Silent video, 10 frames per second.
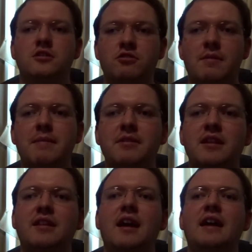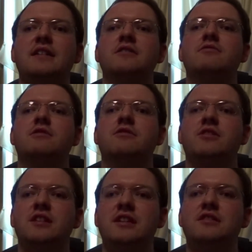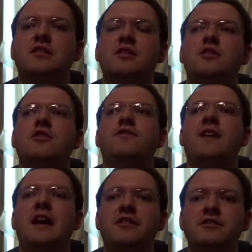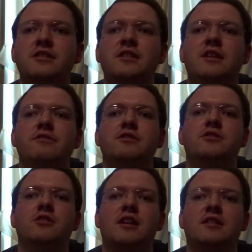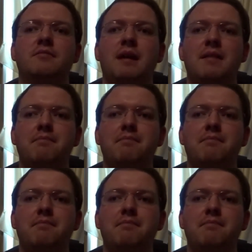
Remember the Titans was released in 2000. It was directed by